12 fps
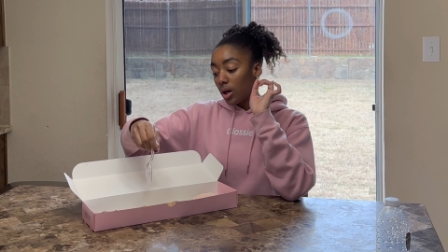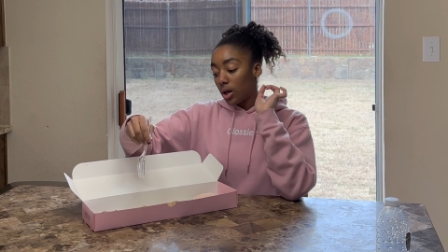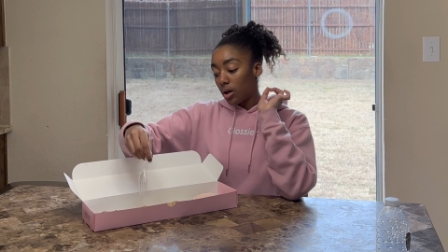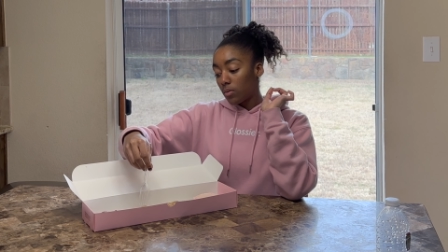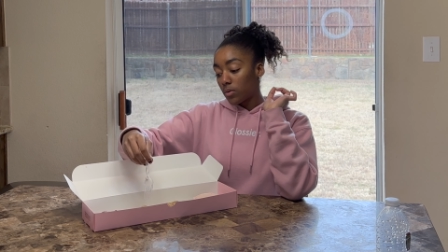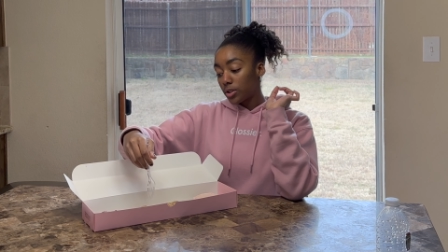
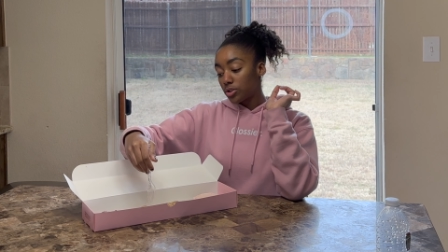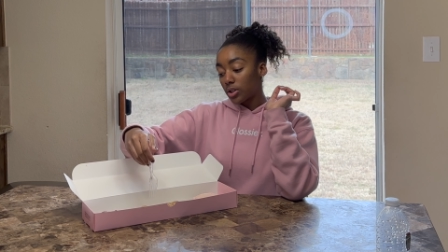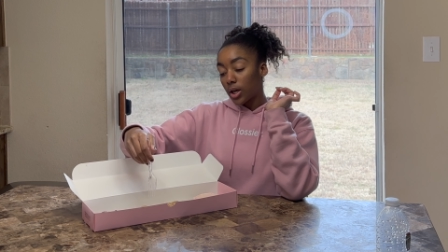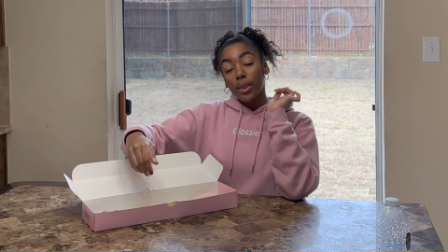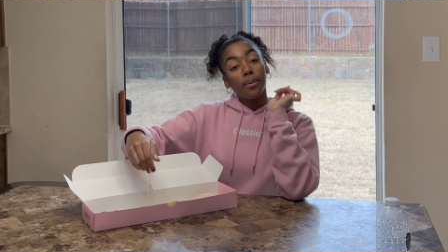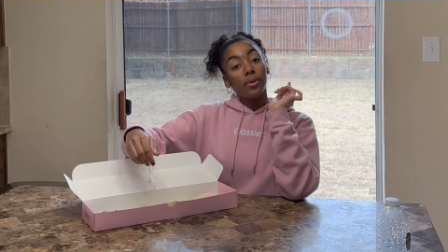I'm gonna
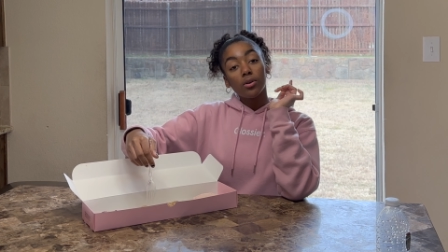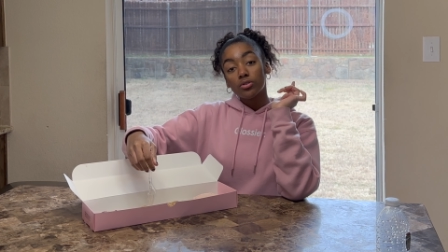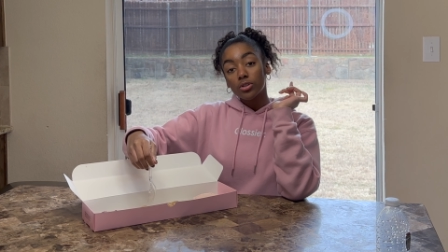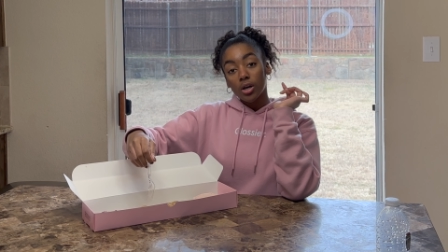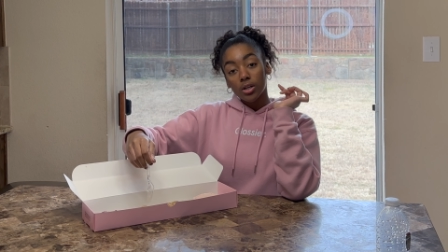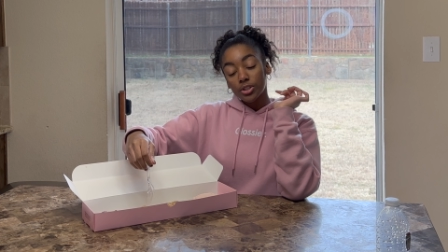try the milk
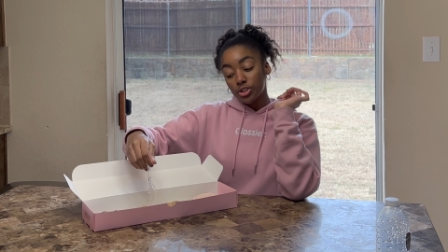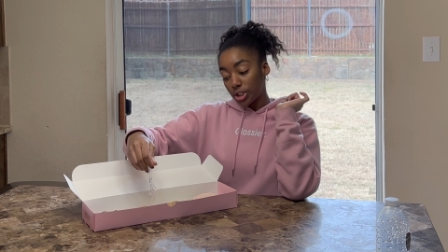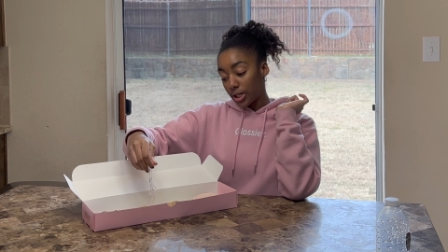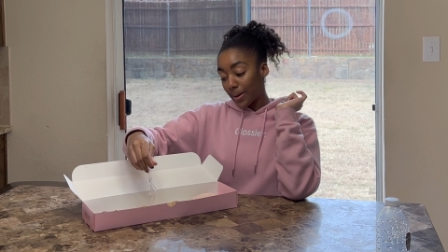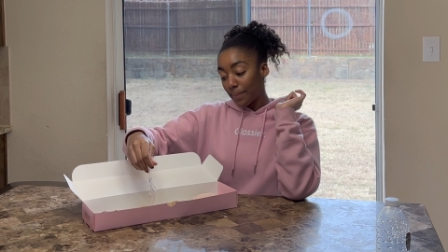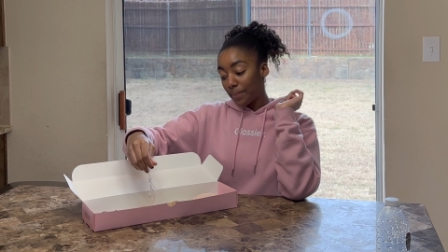chocolate
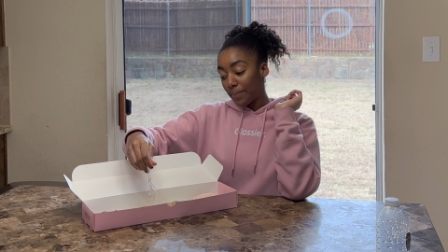chip